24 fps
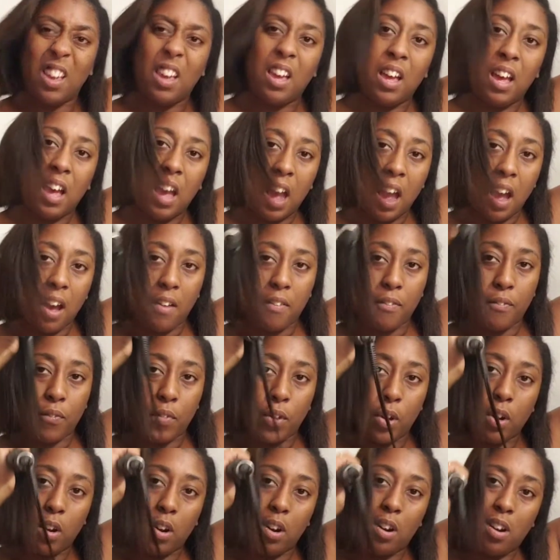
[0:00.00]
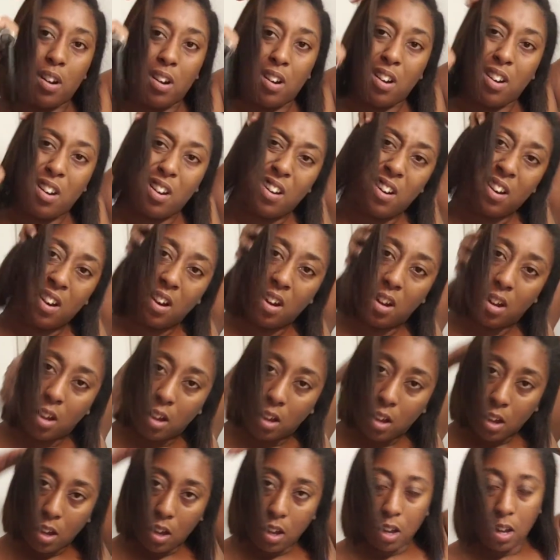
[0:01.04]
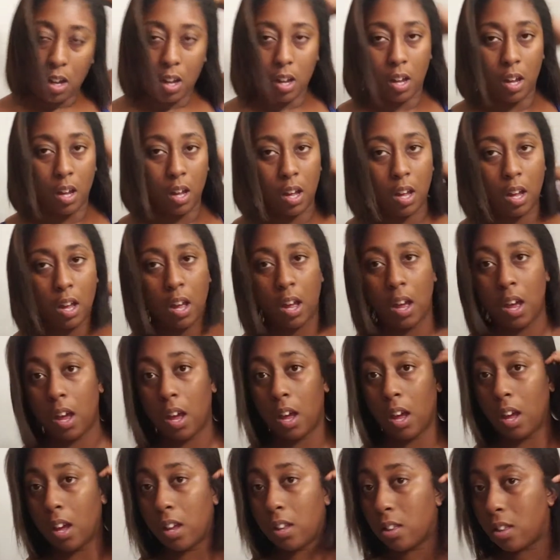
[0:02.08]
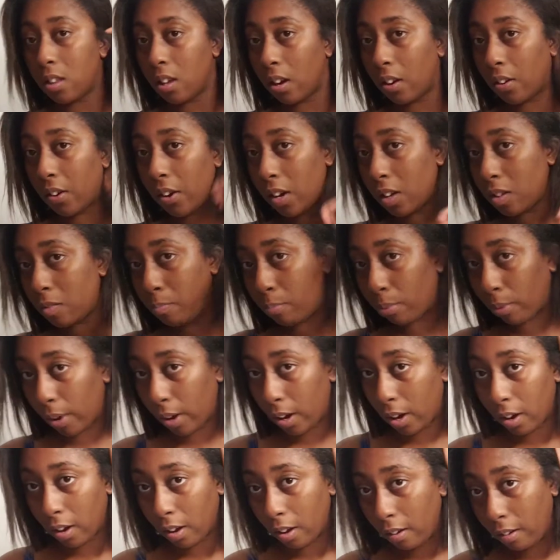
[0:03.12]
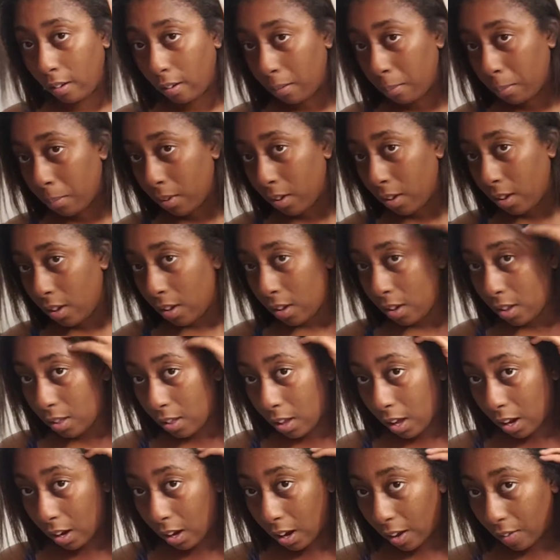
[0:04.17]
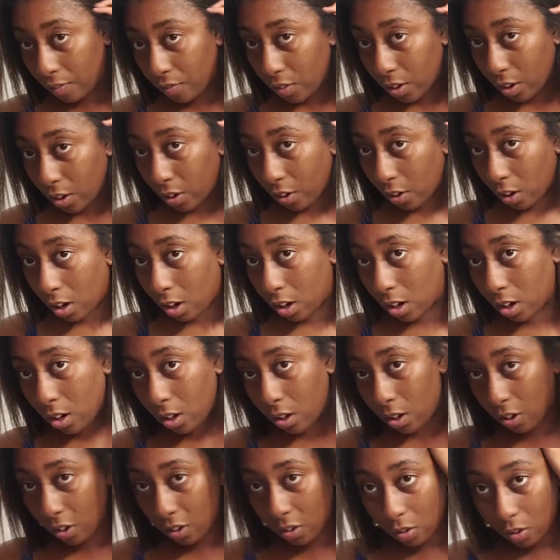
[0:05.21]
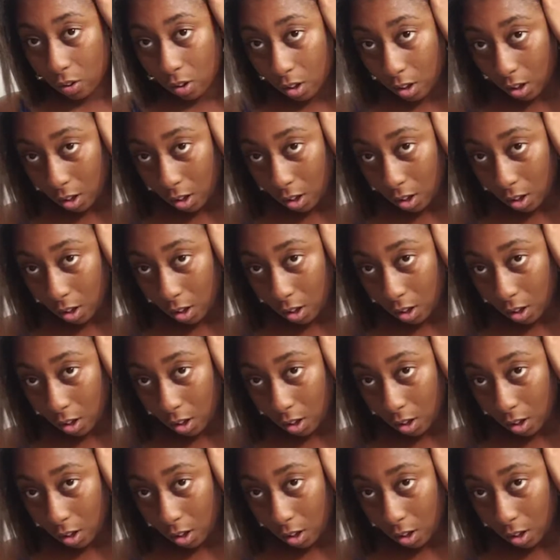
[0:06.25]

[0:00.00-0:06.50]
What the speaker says: after a serious breakup that left your girl a little,